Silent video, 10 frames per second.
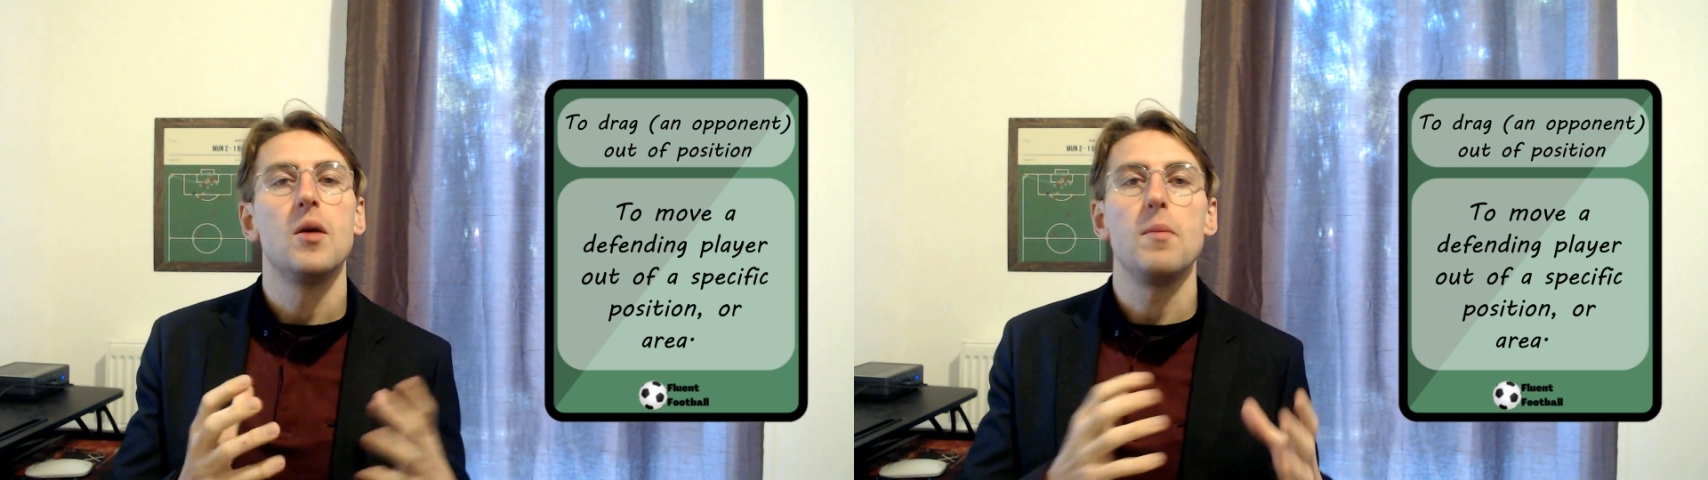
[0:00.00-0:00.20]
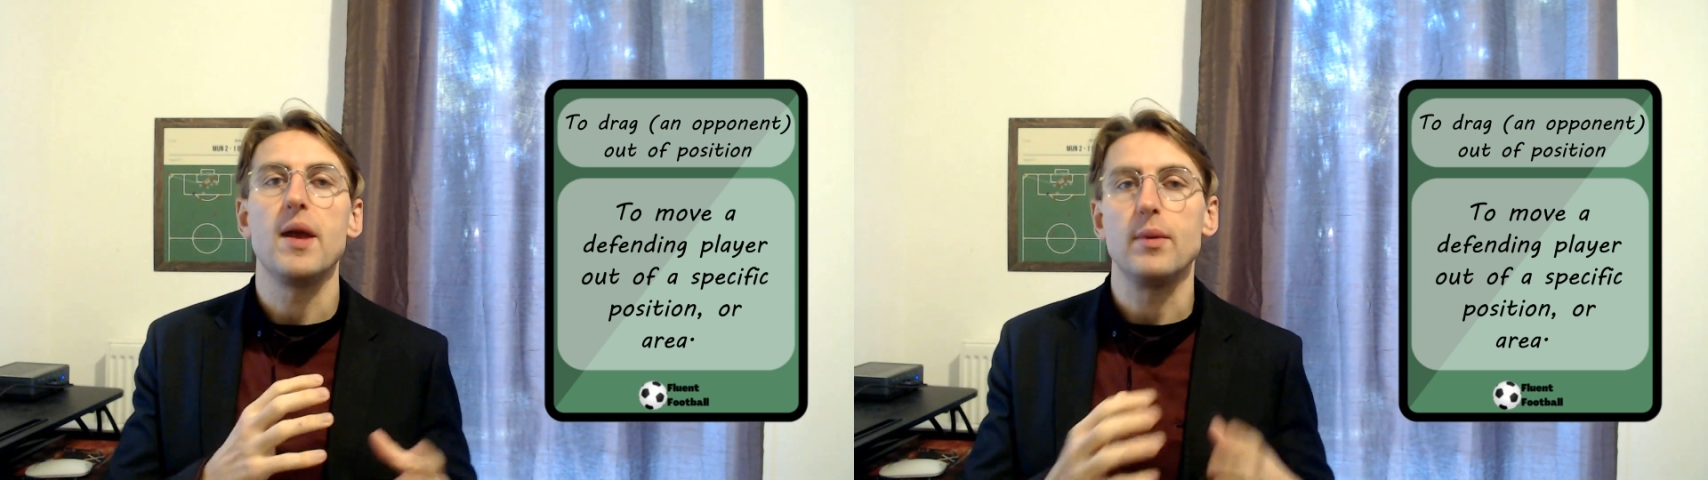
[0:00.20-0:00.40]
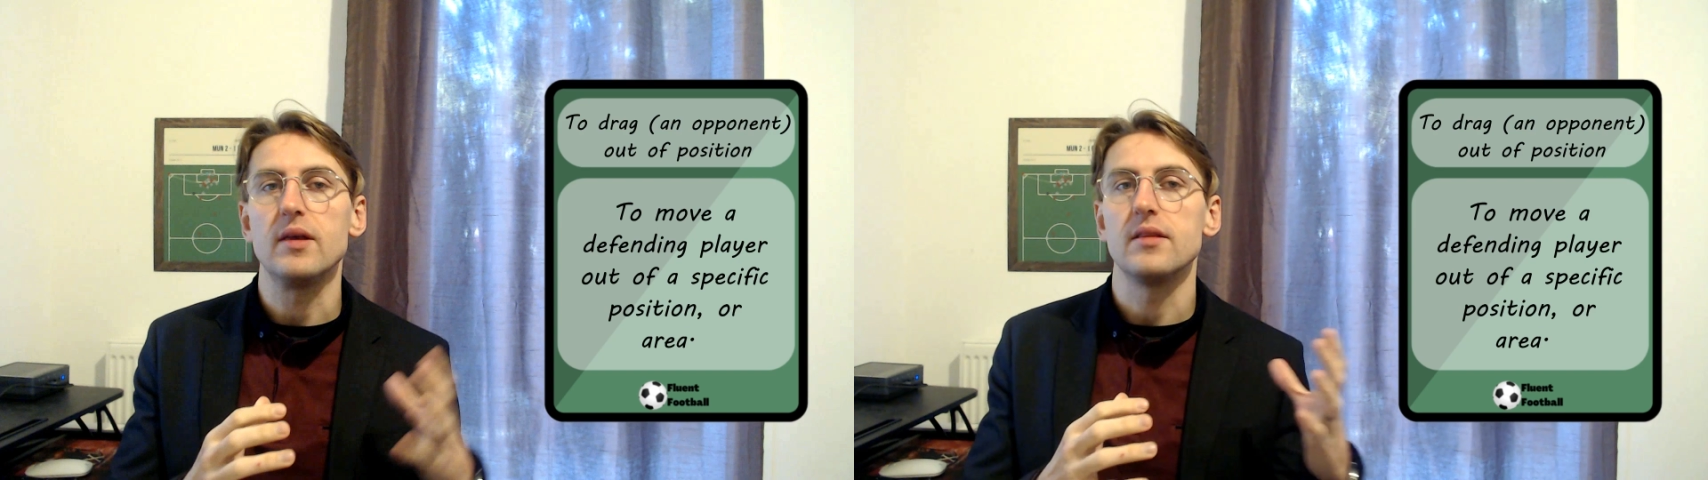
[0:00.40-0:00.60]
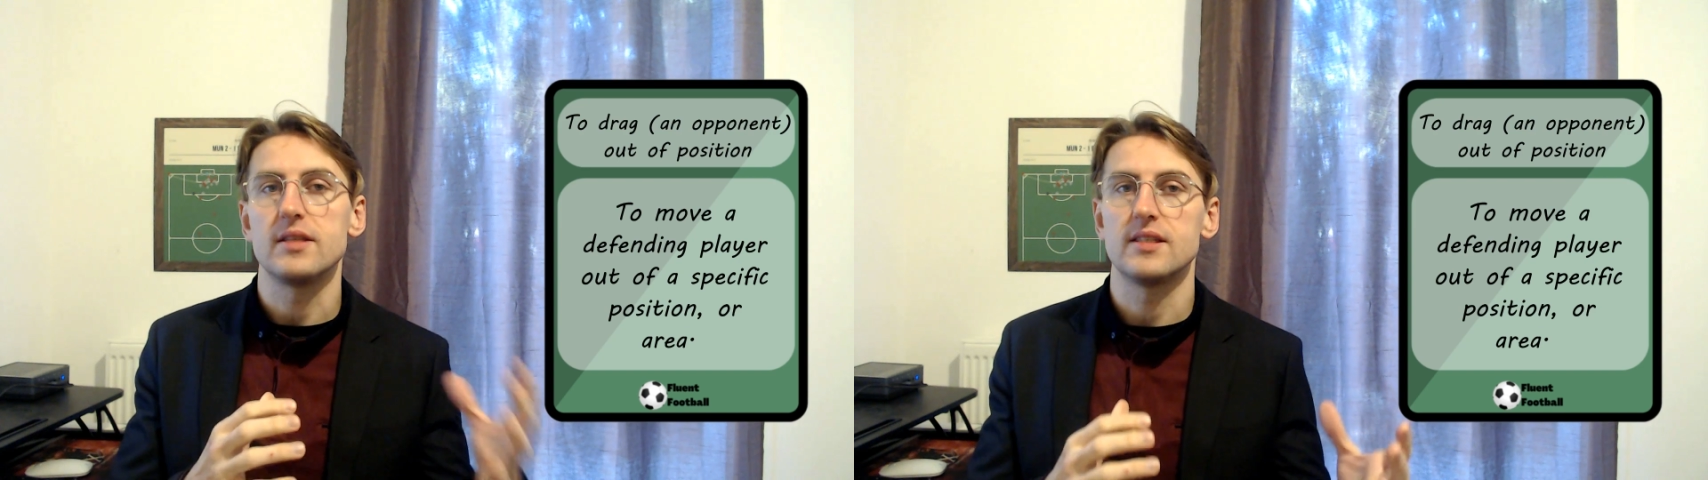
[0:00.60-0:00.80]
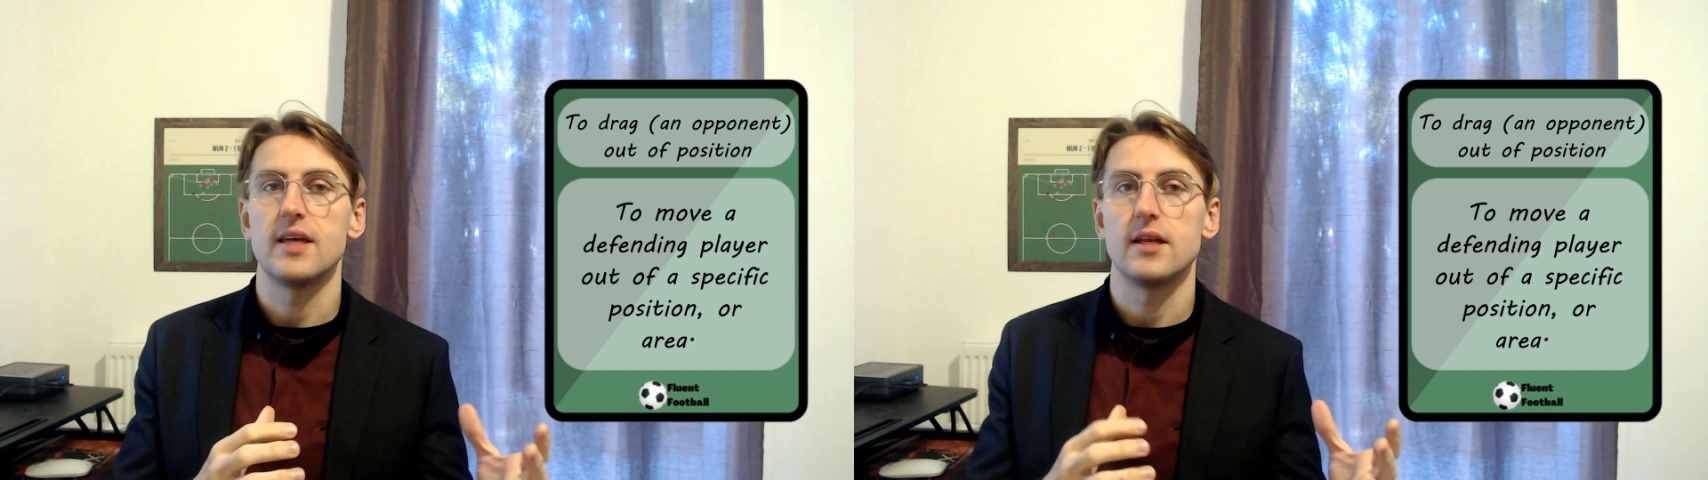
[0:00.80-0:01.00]
maybe in the
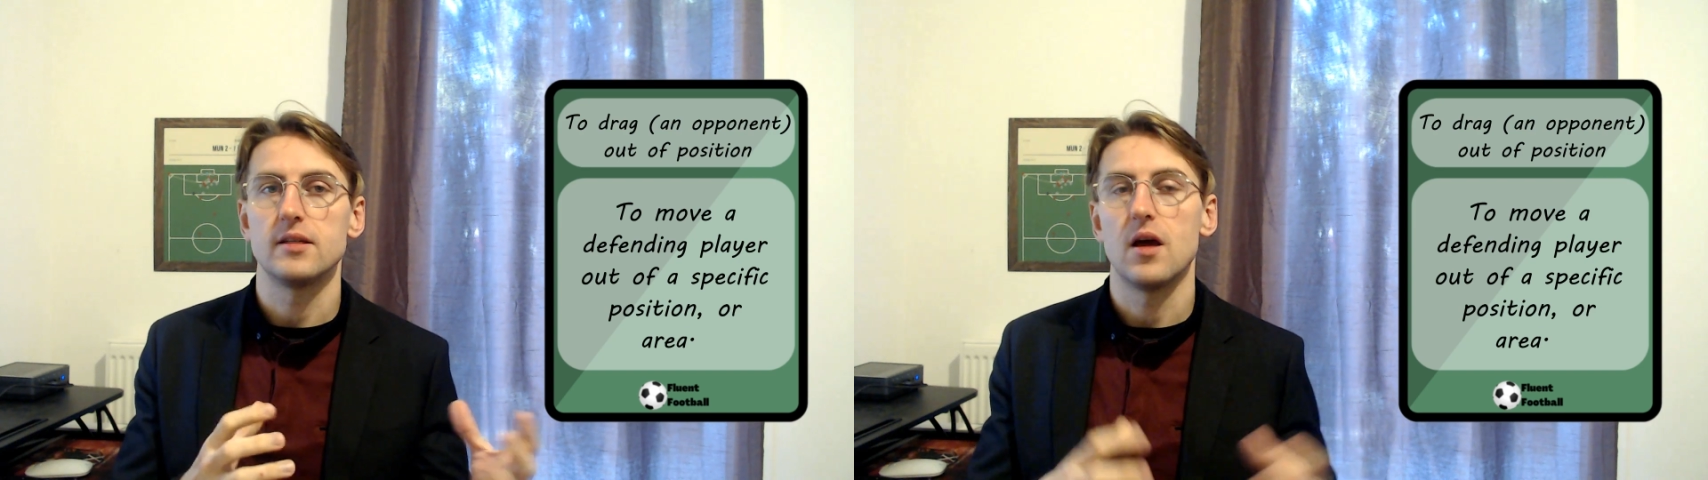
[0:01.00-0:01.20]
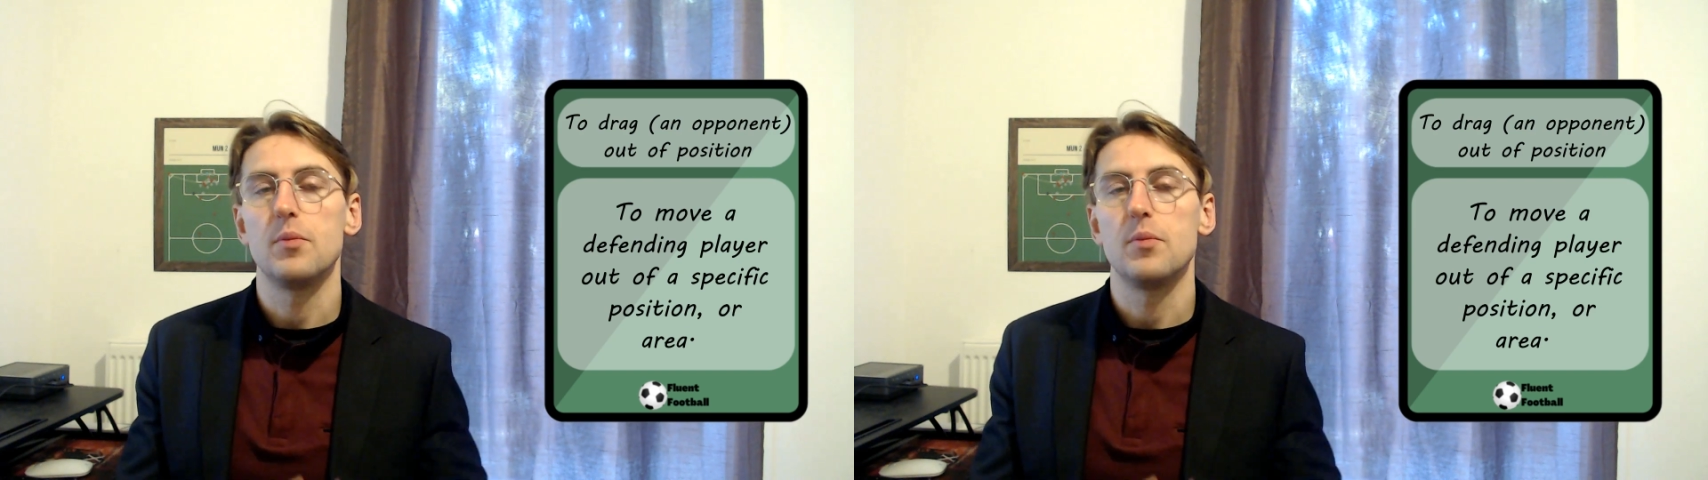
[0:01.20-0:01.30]
center,